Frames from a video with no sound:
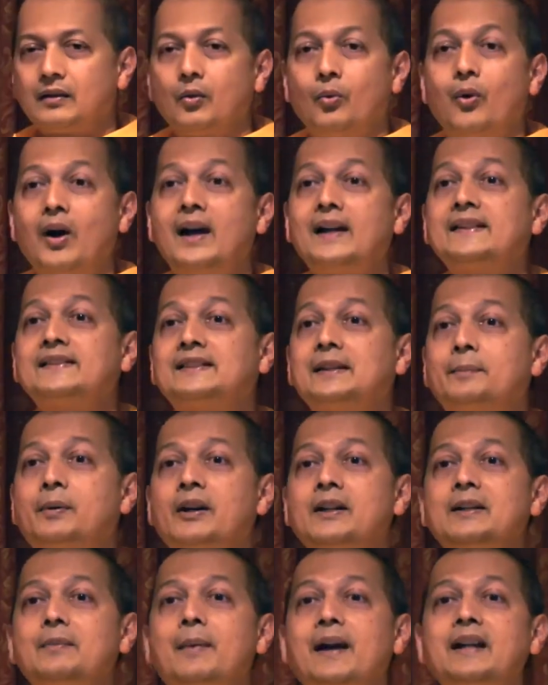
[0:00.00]
Why is the
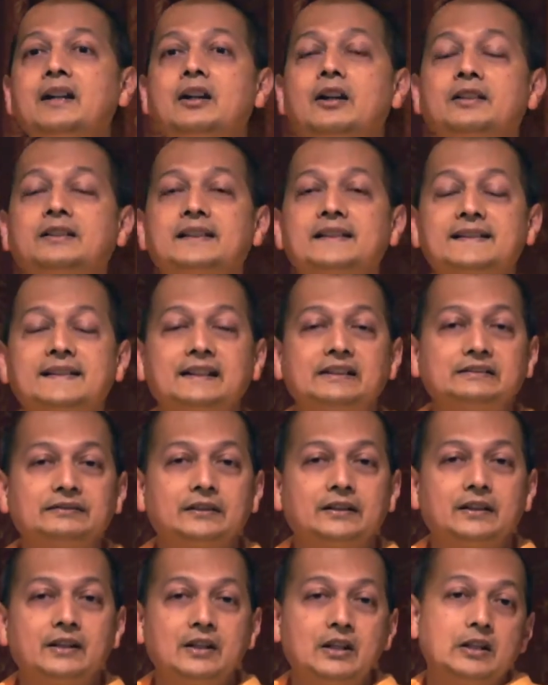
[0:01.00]
body mind not the
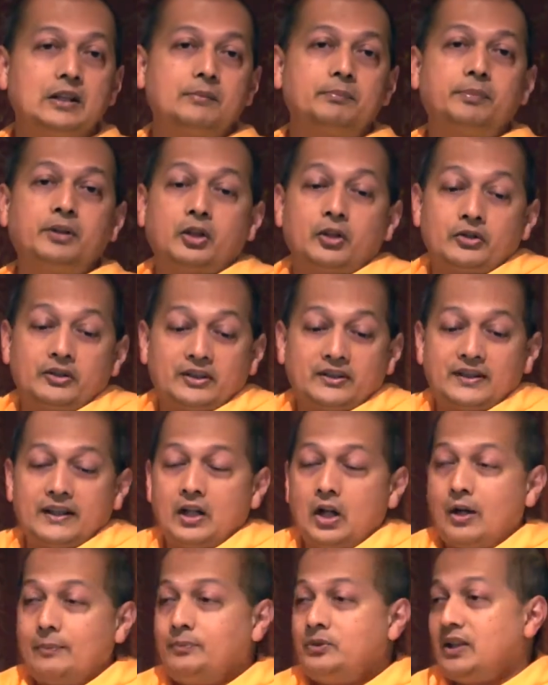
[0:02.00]
self? Because it's
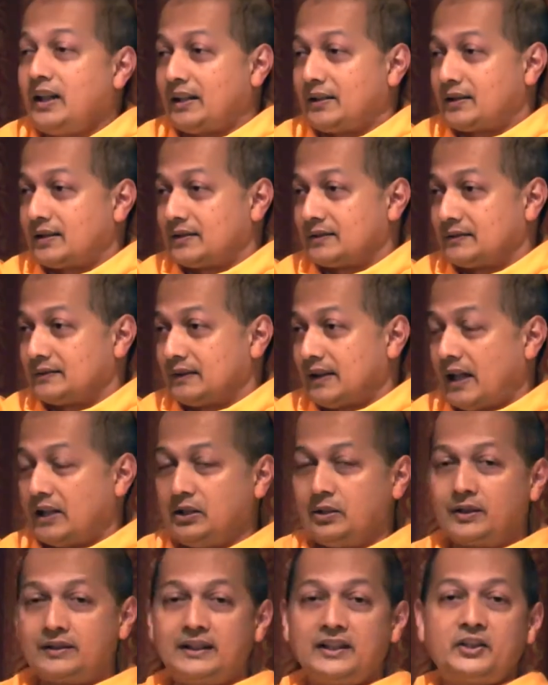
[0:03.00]
an object and
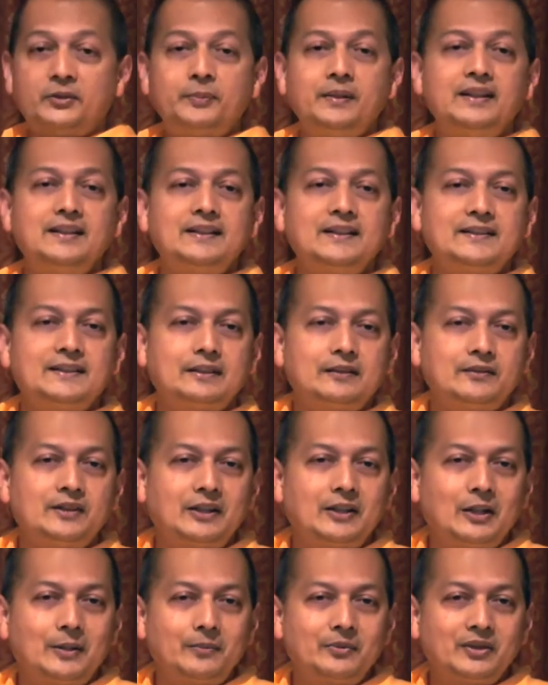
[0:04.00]
you are the experiencer of
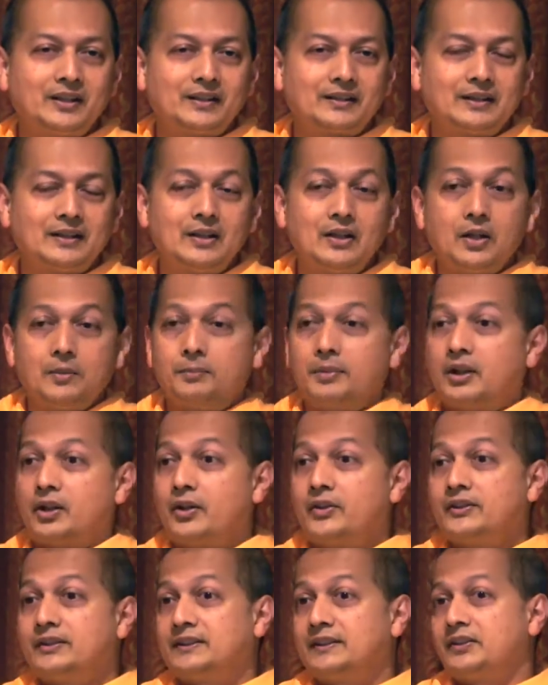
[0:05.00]
that object.
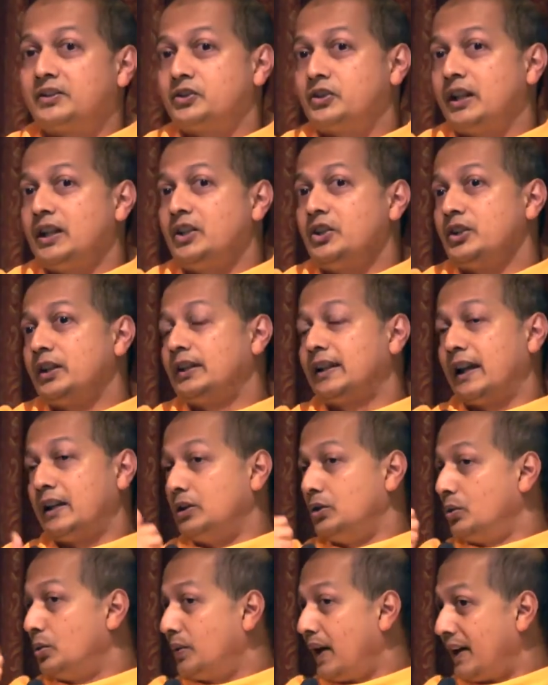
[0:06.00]
Because it is changing and
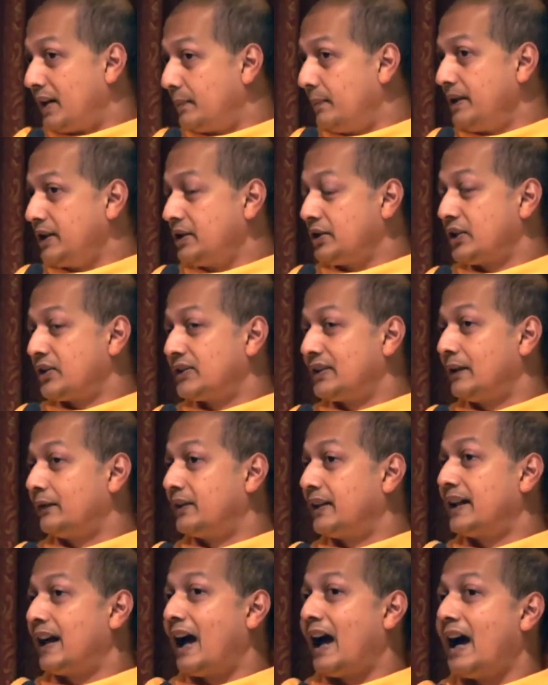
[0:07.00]
you admit yourself
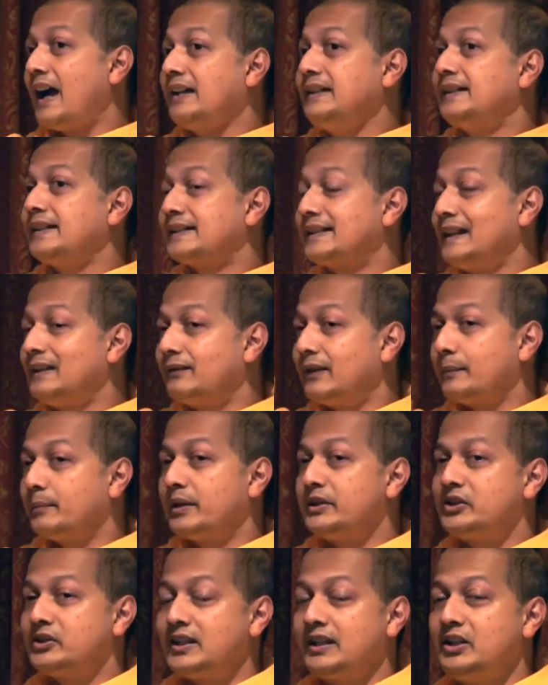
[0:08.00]
that I, the self, am
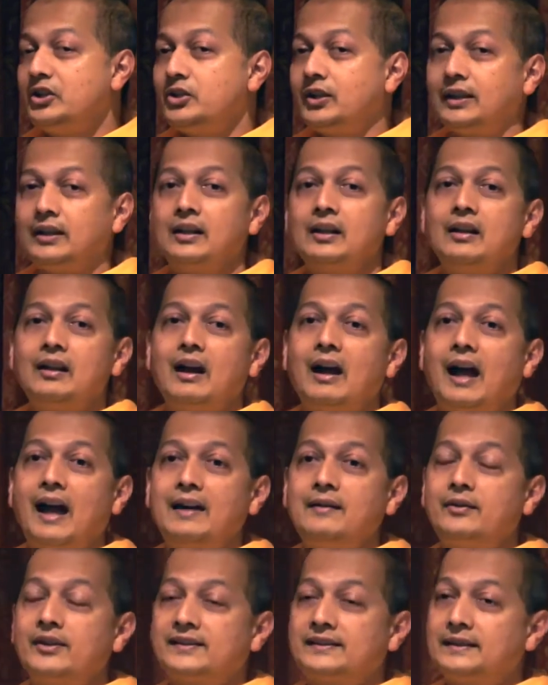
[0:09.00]
unchanging.
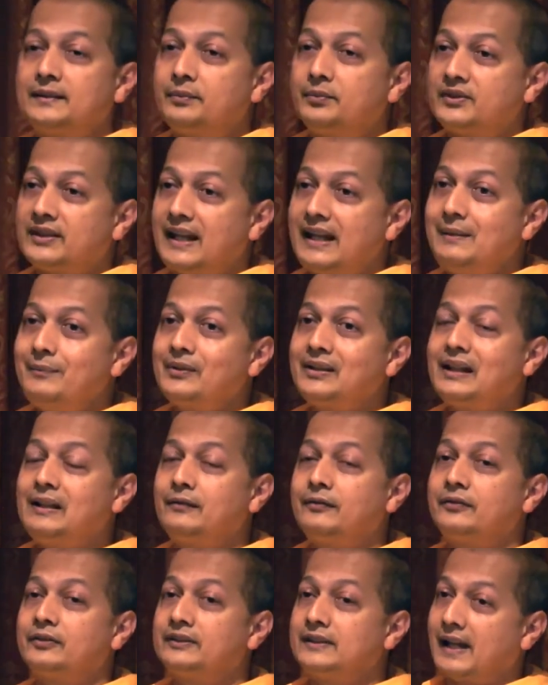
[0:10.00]
I was the same
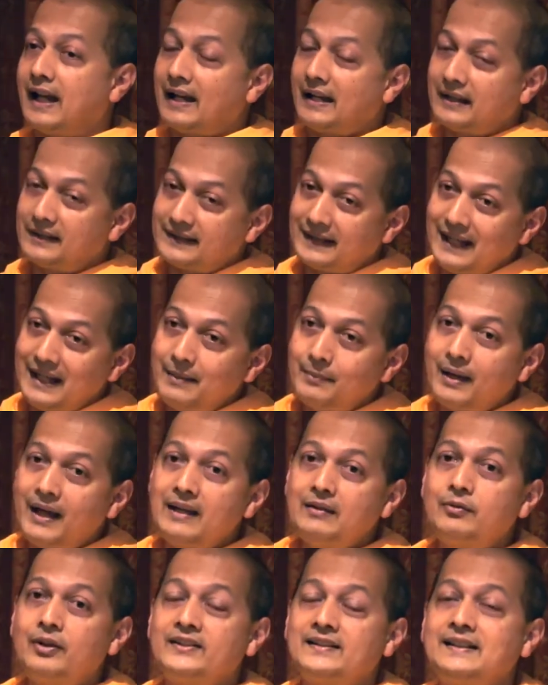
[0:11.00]
self, the same
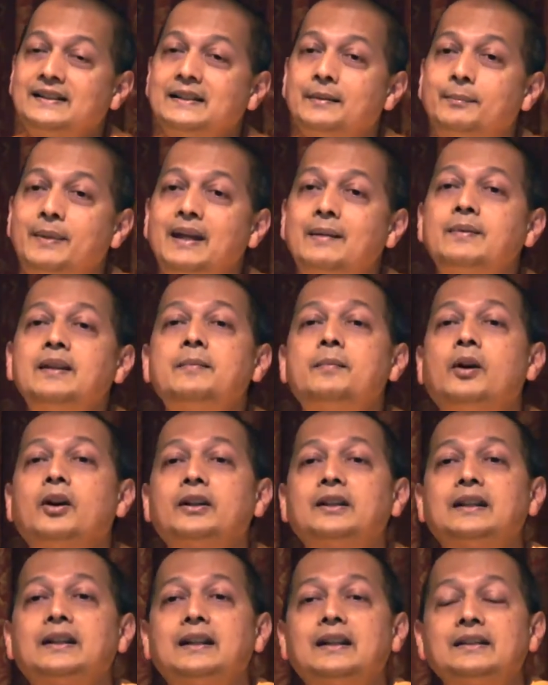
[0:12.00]
I was in the baby
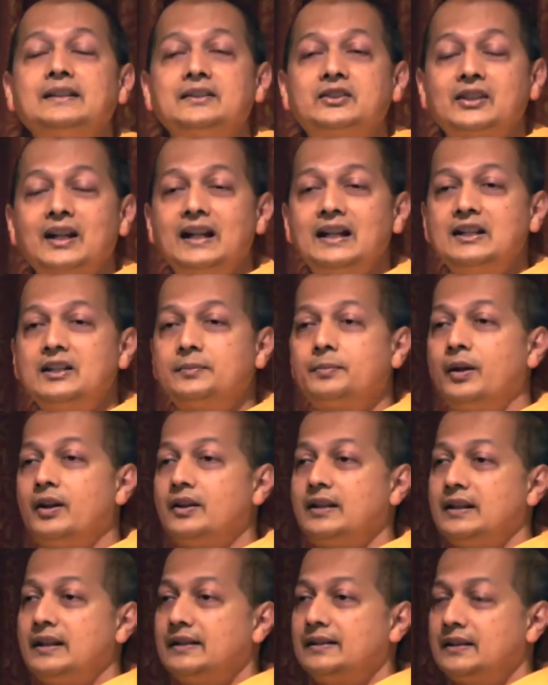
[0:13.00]
body, in the child's
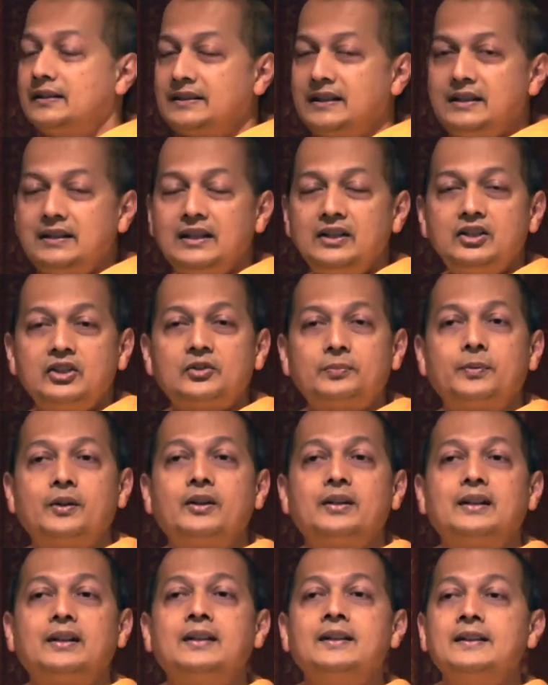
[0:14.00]
body, in the teenager's
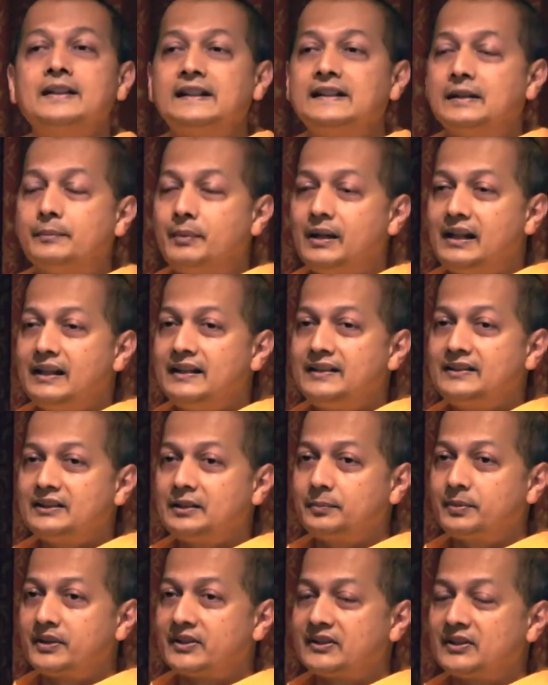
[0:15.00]
body, in the middle
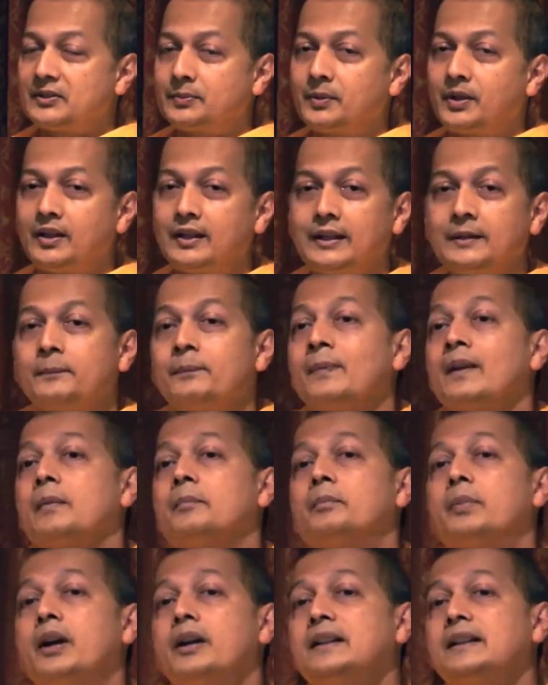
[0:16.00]
aged person's body.
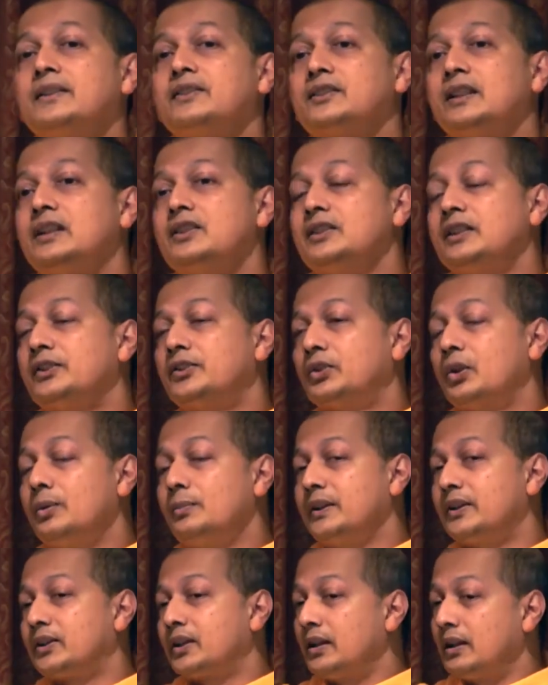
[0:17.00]
Body is changing so
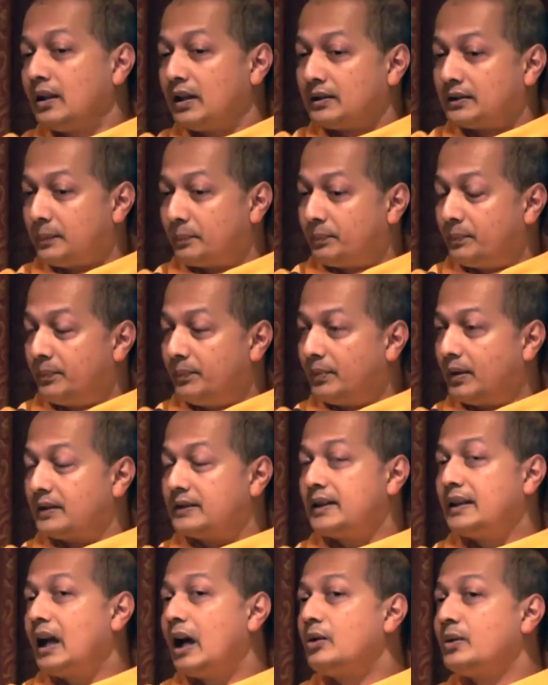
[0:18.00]
much. The,
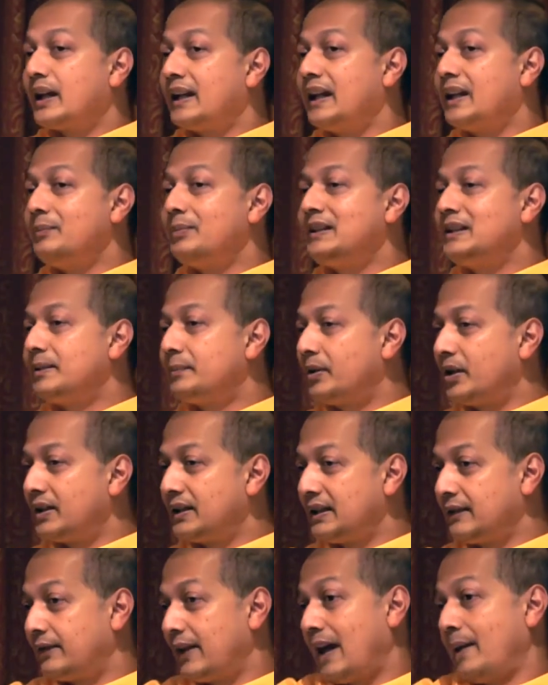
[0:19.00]
then how can I be the
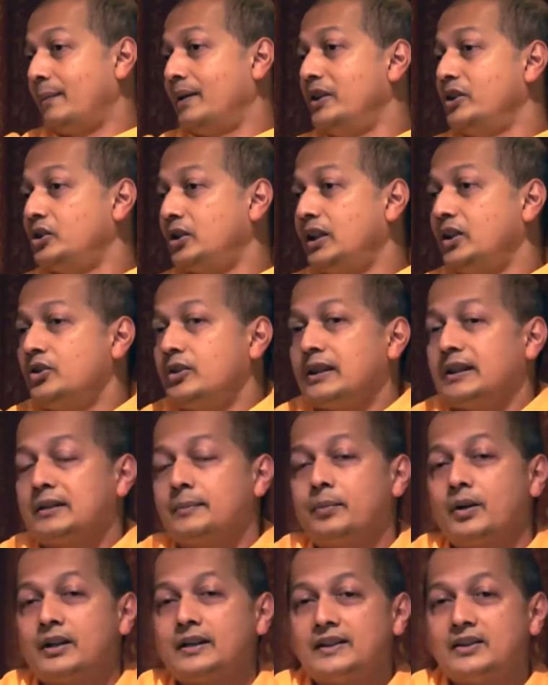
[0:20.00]
body? If I am unchanging and the
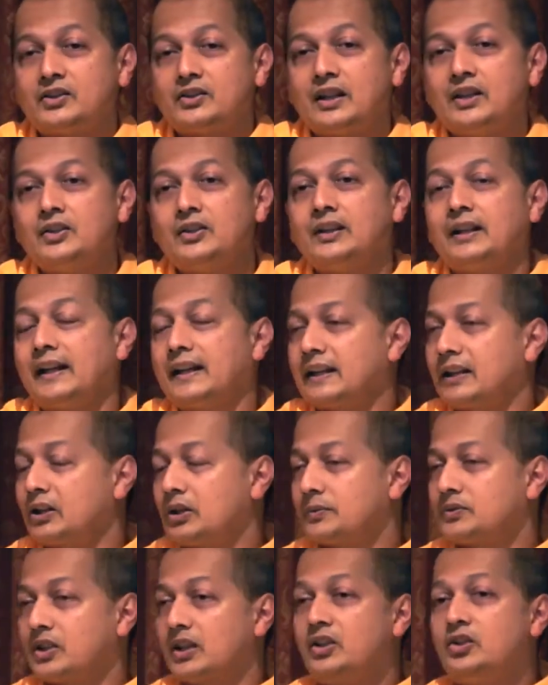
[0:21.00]
body is changing, I
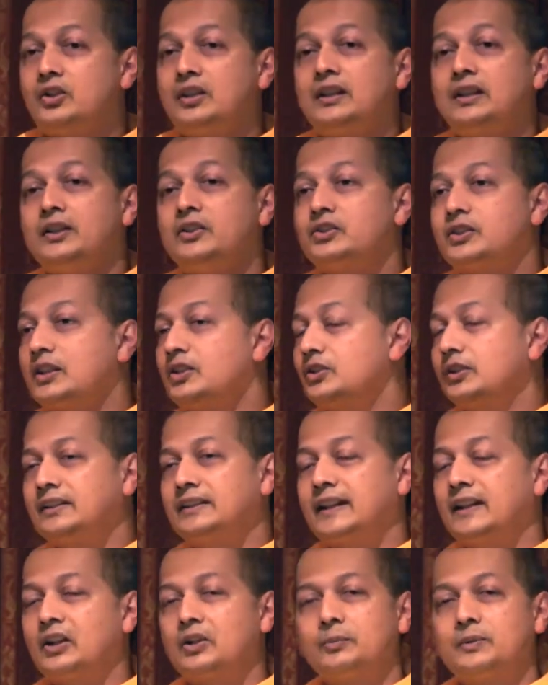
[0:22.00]
cannot, changing, unchanging
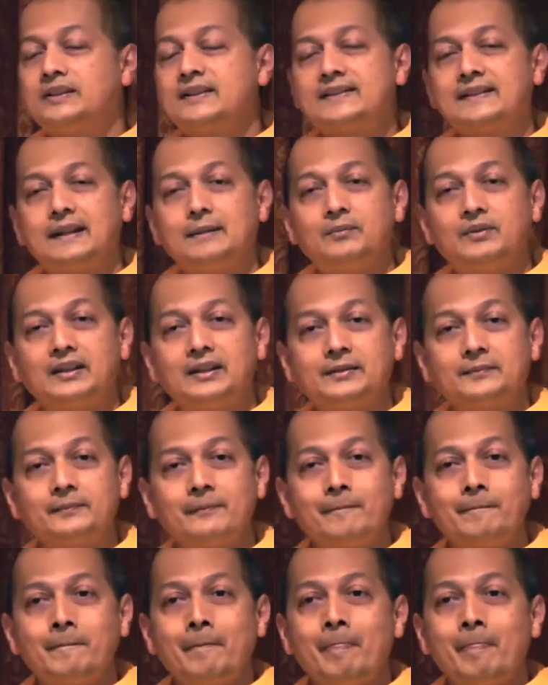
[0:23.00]
cannot be the same thing.